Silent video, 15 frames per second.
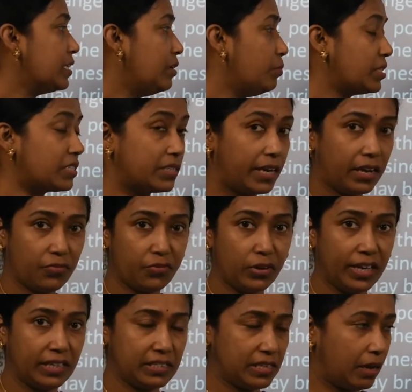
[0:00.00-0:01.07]
He must
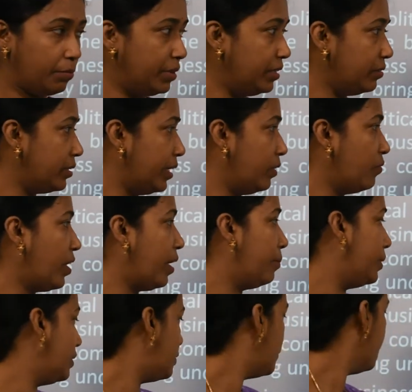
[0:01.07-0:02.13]
carefully examine the
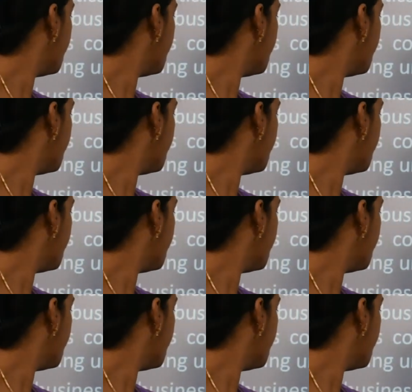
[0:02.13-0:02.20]
environment